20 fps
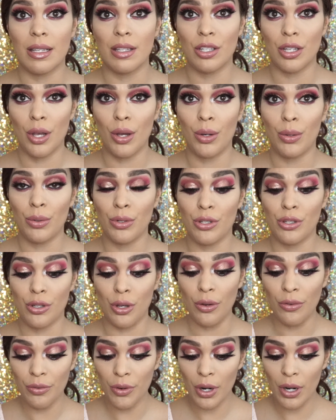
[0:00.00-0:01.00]
So
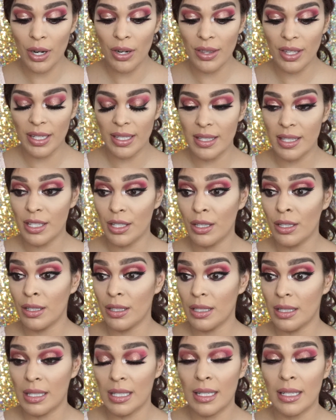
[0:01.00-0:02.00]
far the
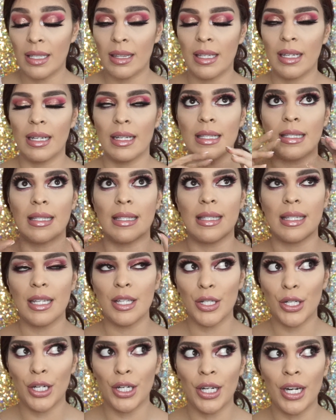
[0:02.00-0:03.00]

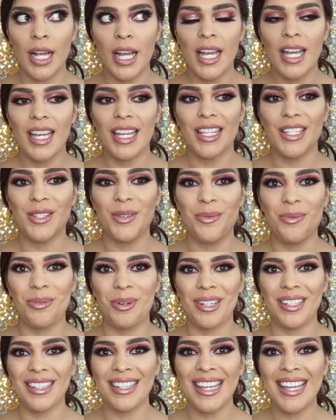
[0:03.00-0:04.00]
concealer is
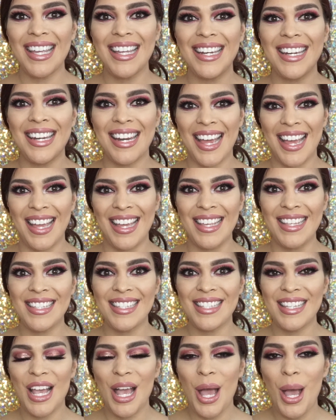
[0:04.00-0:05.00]
really
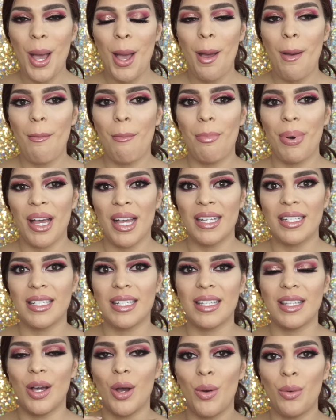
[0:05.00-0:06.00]
nice, but
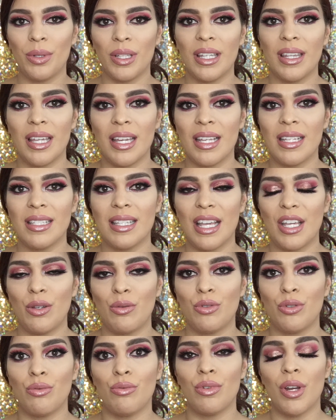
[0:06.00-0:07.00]
the only thing is that you
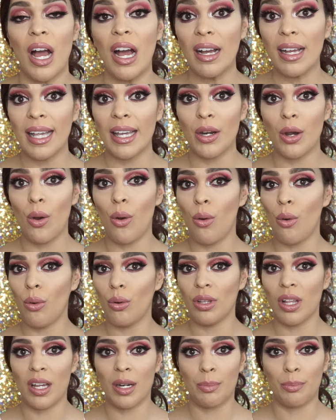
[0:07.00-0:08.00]
do not get a whole
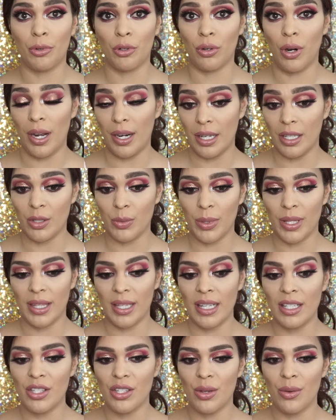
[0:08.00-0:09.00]
lot of product with
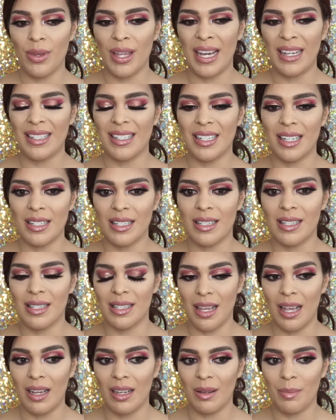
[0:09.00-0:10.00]
it. So that does
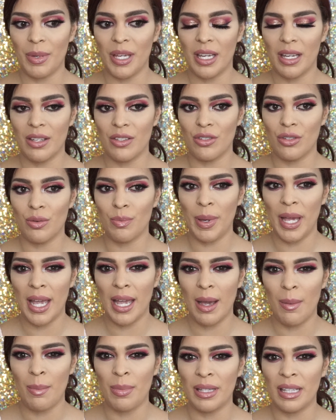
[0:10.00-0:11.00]
suck because you
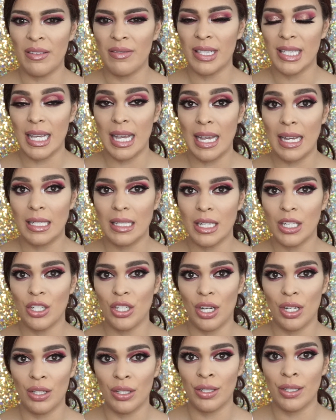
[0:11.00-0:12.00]
pay, I believe it's
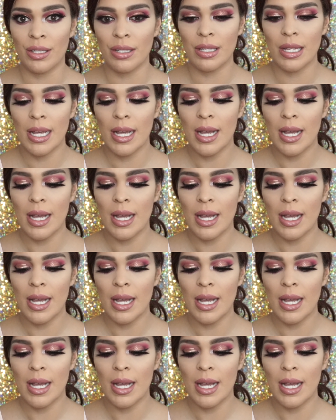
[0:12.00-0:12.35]
$18.